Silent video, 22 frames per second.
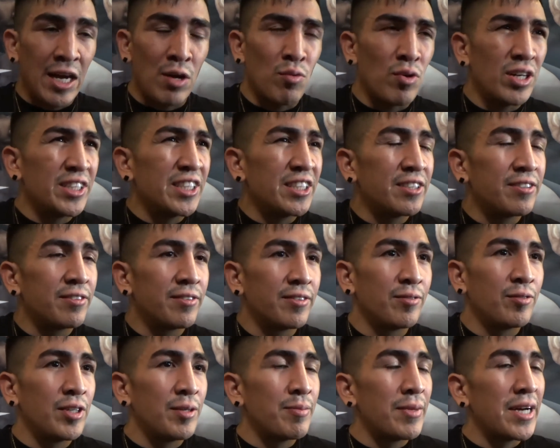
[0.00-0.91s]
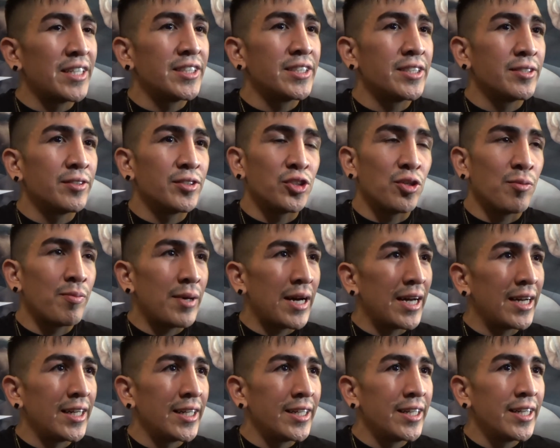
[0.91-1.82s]
want this rematch so
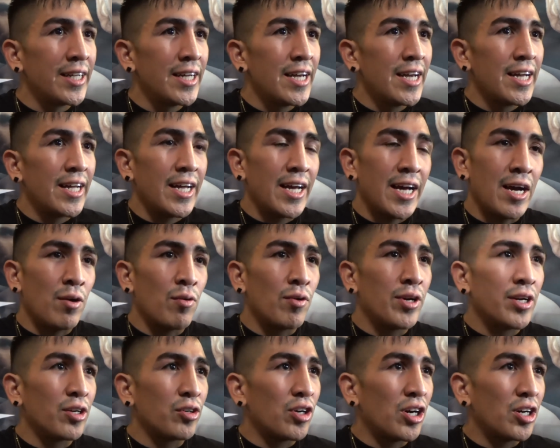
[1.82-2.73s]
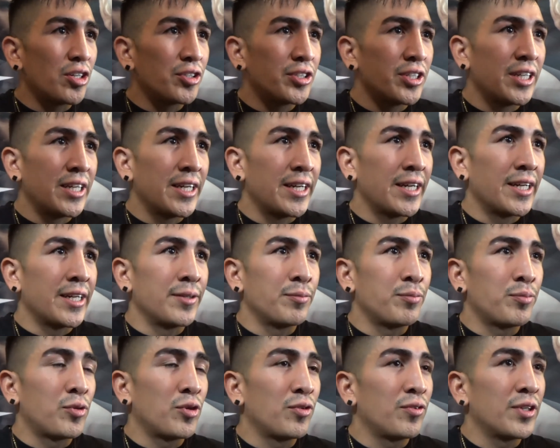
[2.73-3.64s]
badly. I want to go out there
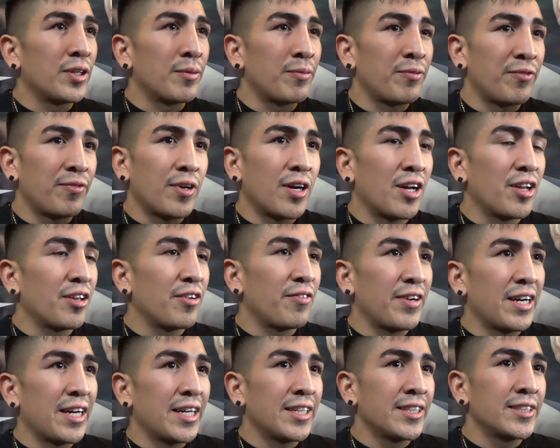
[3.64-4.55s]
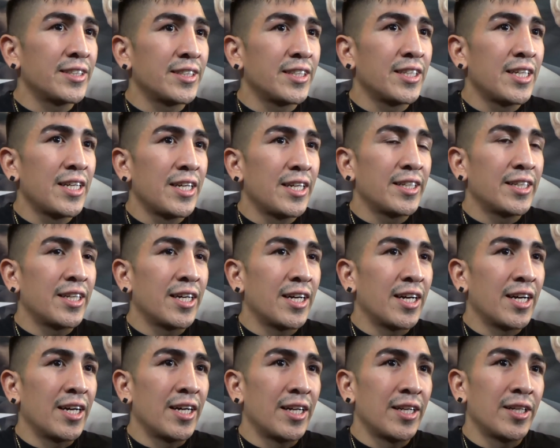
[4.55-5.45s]
and prove to the other fans
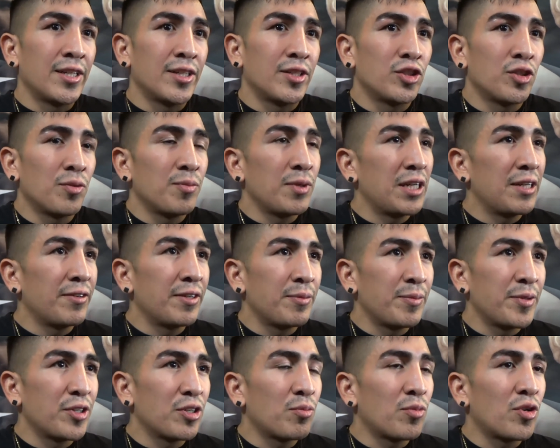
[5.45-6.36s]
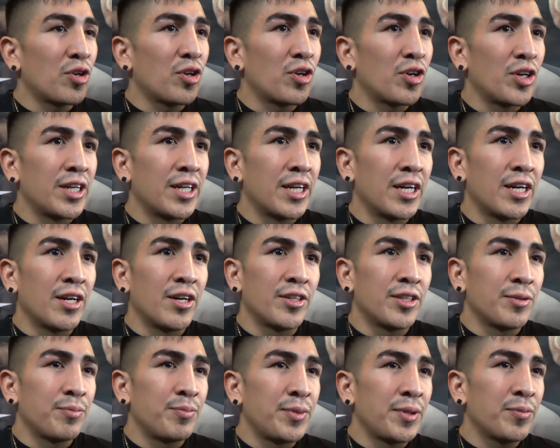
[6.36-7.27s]
that don't believe in me no more, or
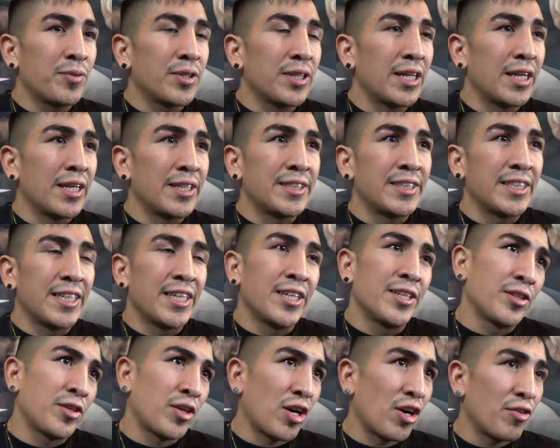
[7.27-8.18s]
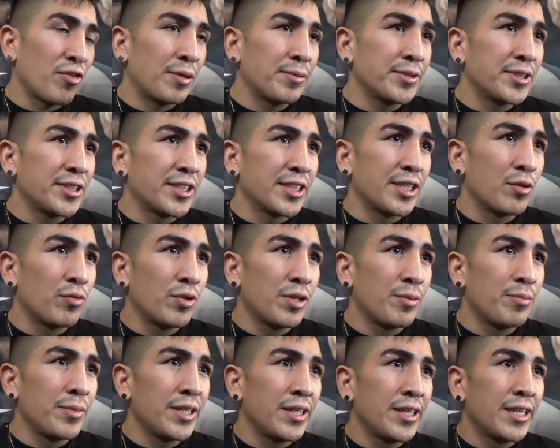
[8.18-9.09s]
that the people that say the Cruz family is going to
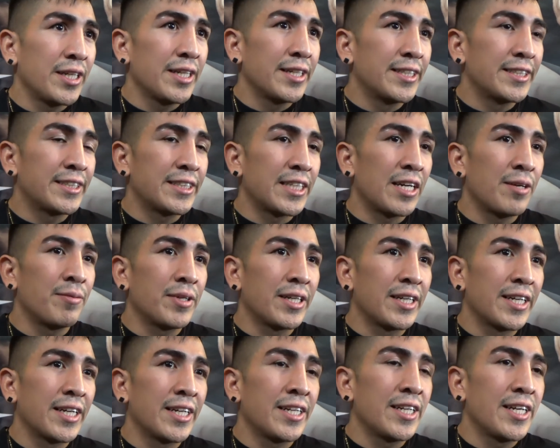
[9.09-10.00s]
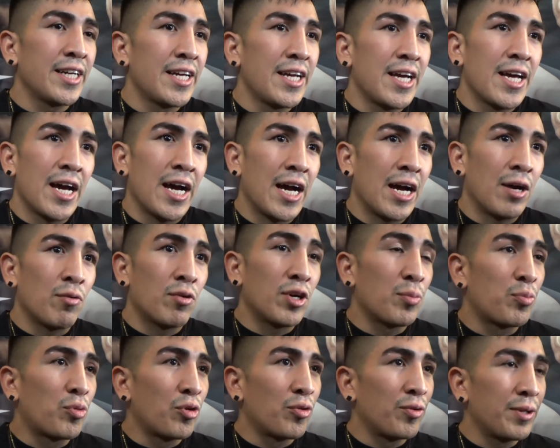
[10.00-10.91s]
win me this time and again. I
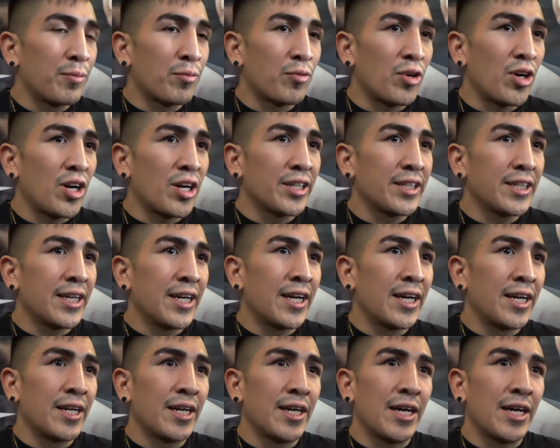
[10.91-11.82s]
want to prove them wrong that